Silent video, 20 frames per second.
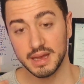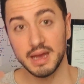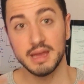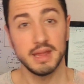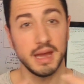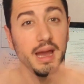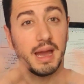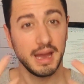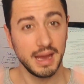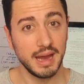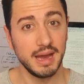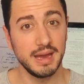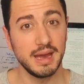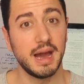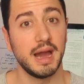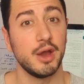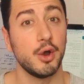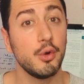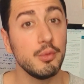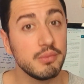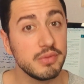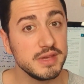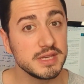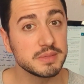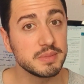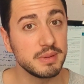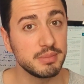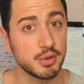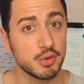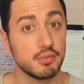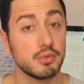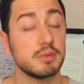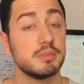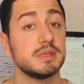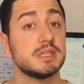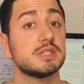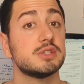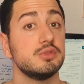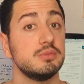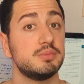and I, I, hope this paper will
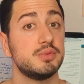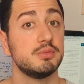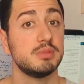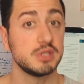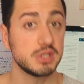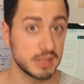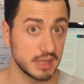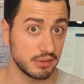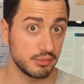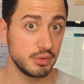be soon published.